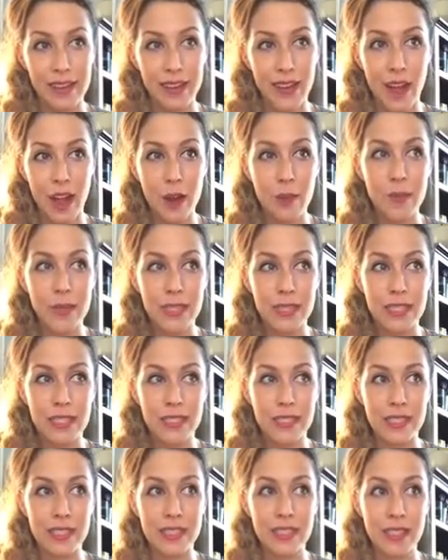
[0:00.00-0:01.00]
Our
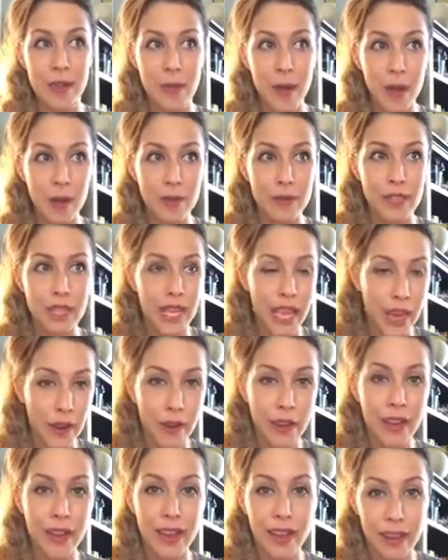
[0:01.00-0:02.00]
business is about
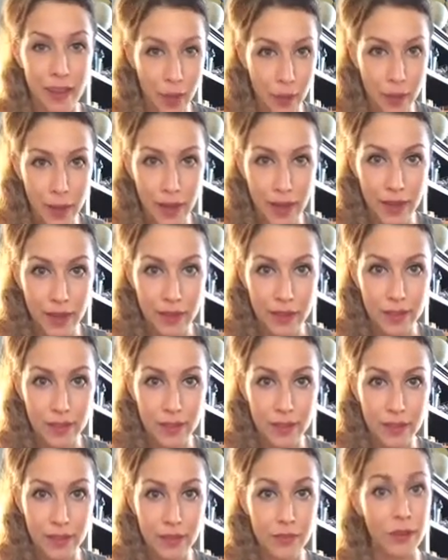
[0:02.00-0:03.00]
caring and helping
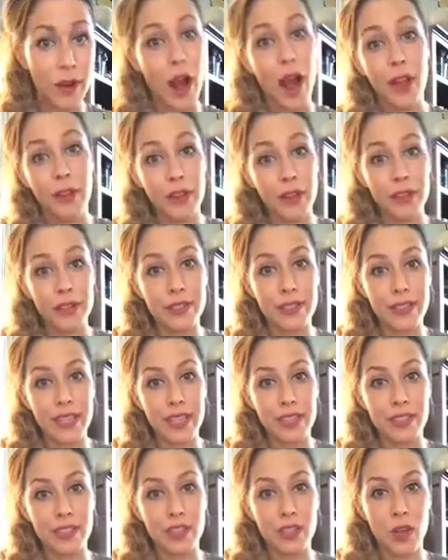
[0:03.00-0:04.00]
for others.
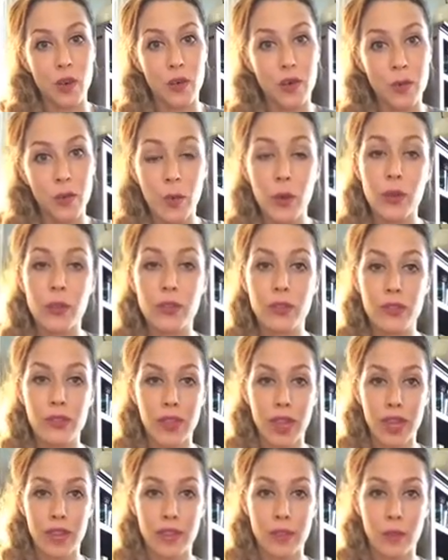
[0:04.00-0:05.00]
And so the more you do
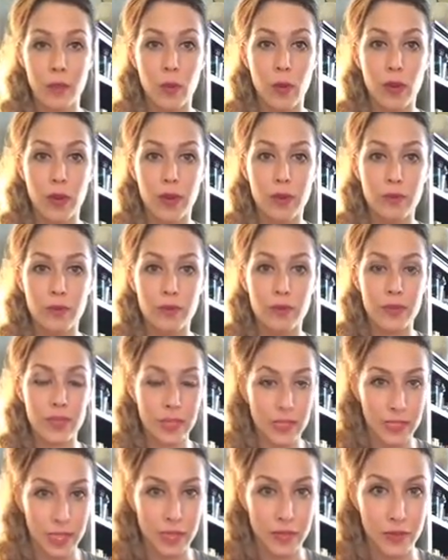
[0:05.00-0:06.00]
that, the more
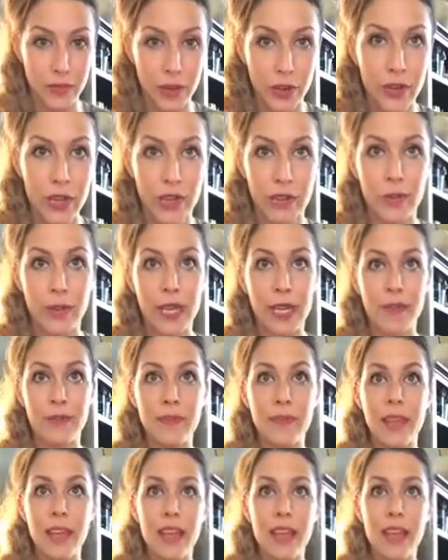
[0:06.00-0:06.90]
successful you're going to be.